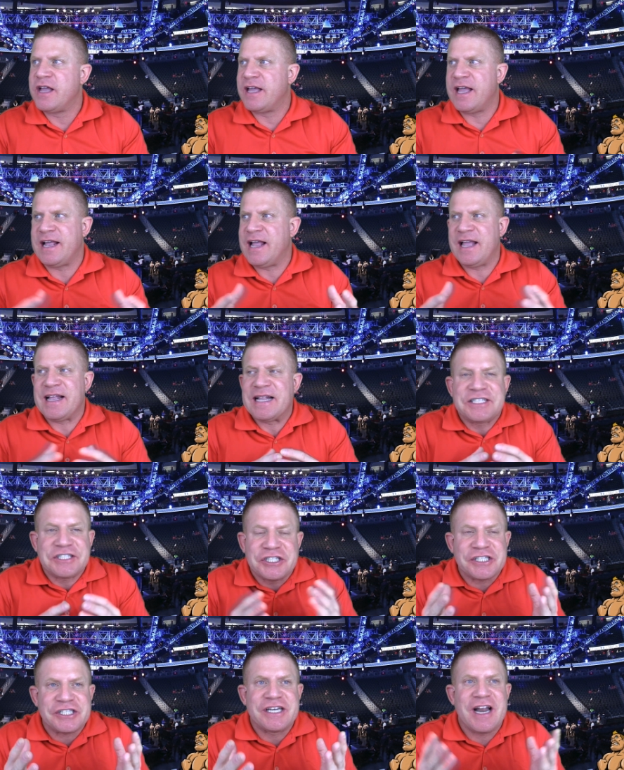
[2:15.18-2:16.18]
it, it's
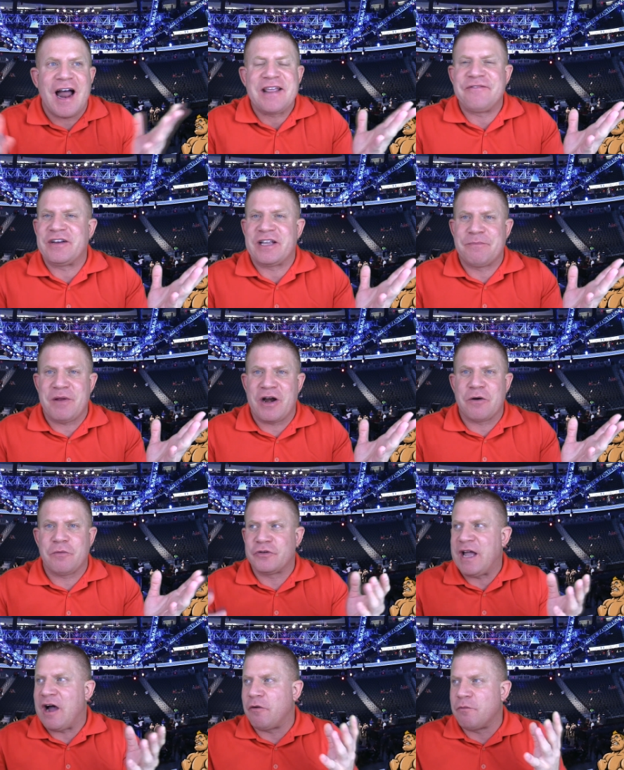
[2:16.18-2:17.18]
just not even
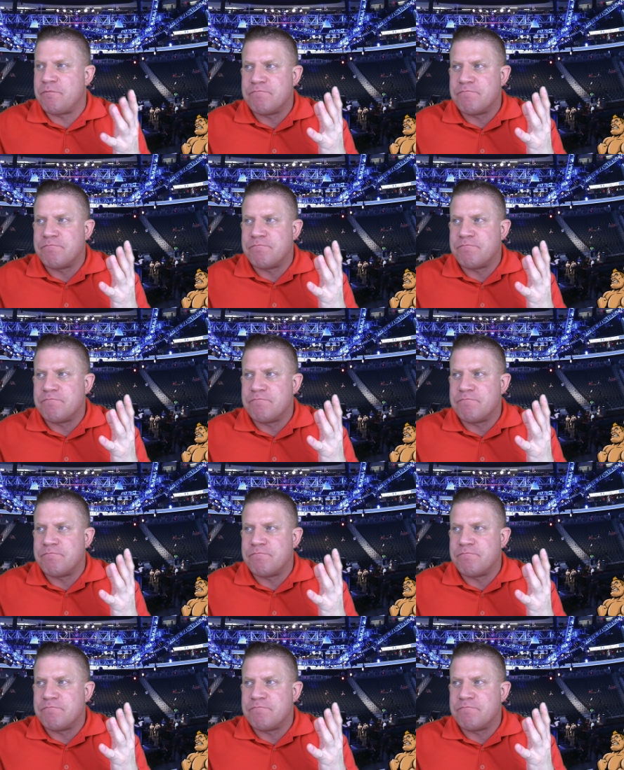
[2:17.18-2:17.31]
comparable. Now,